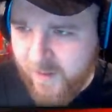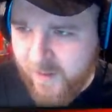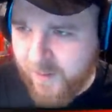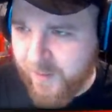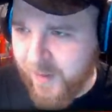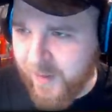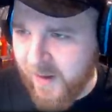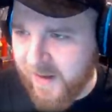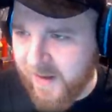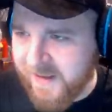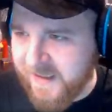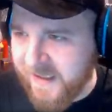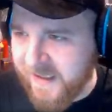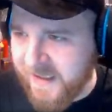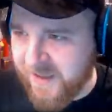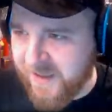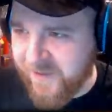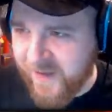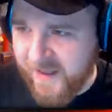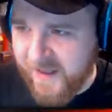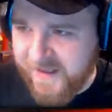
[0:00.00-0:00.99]
But seats
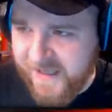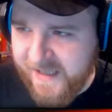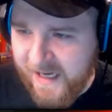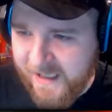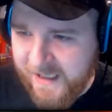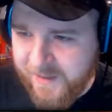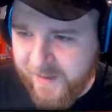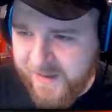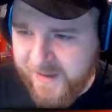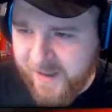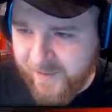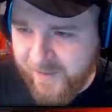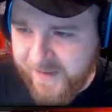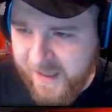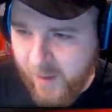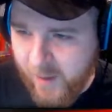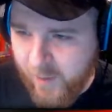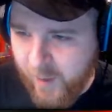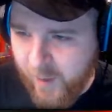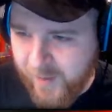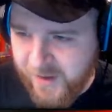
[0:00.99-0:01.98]
for the attachments, obviously
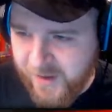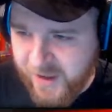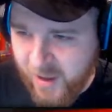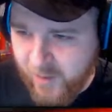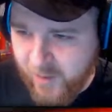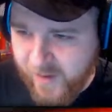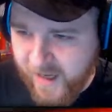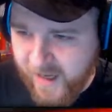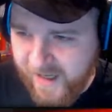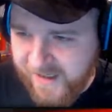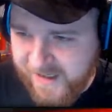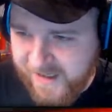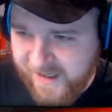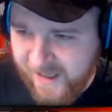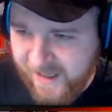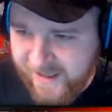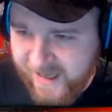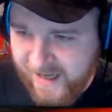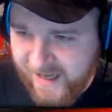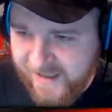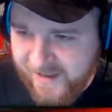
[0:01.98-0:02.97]
I will be showcasing at
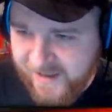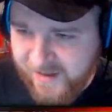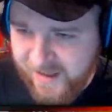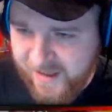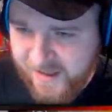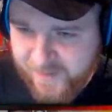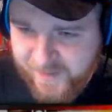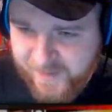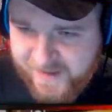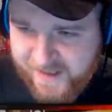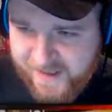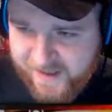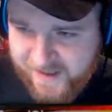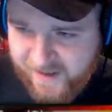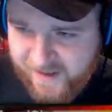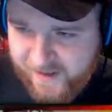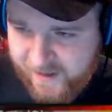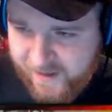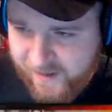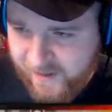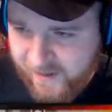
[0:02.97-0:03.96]
the end of this particular